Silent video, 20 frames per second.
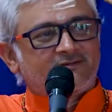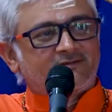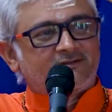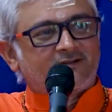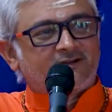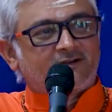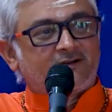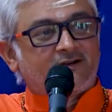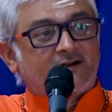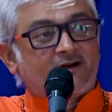
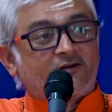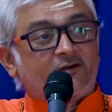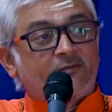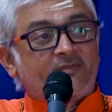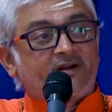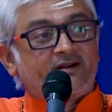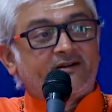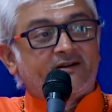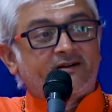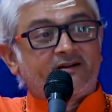the
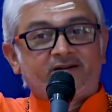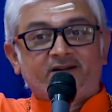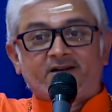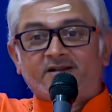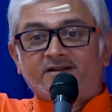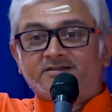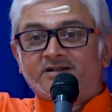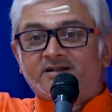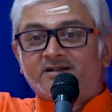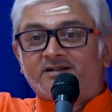government
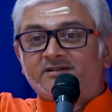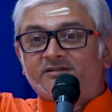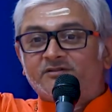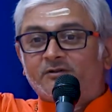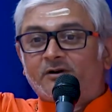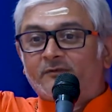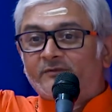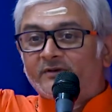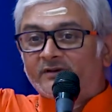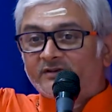intelligence
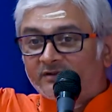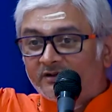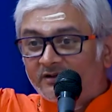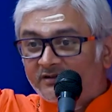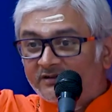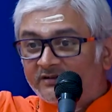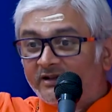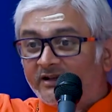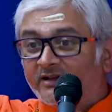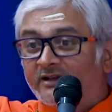
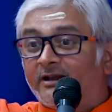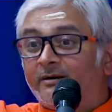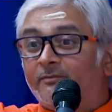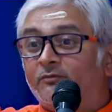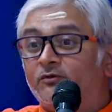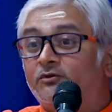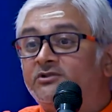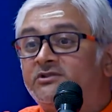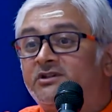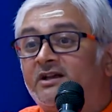officers, they came
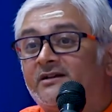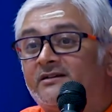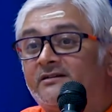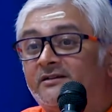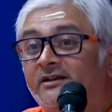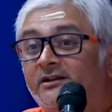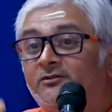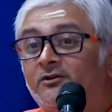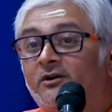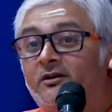to check.
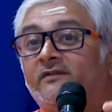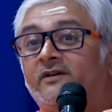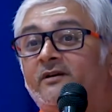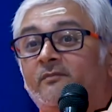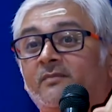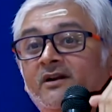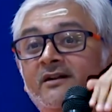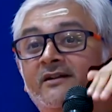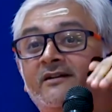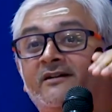They thought we are
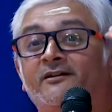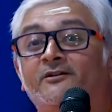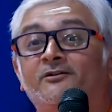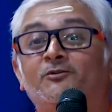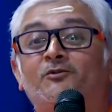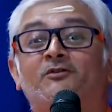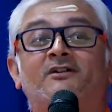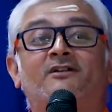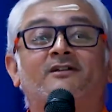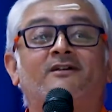building a
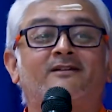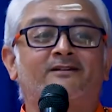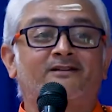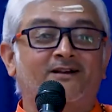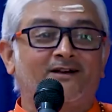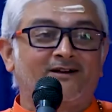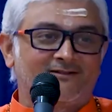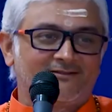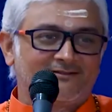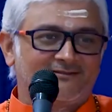nuclear
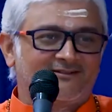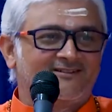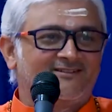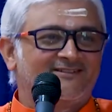reactor.